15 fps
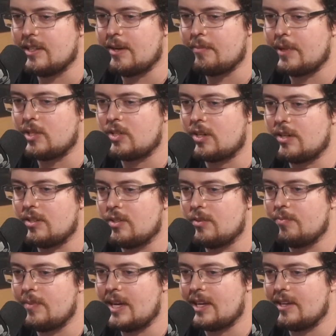I'm not trying to do,
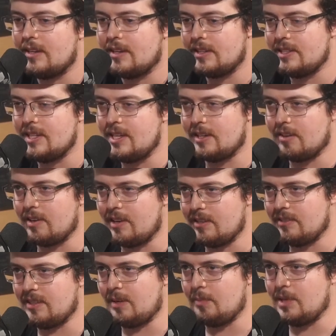make it a dig or
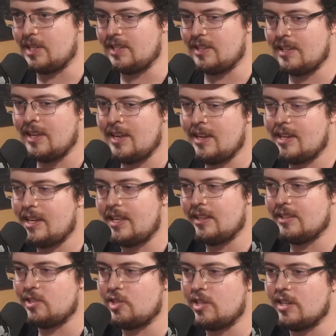anything, but it it
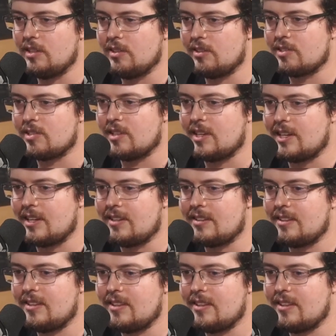legit looks like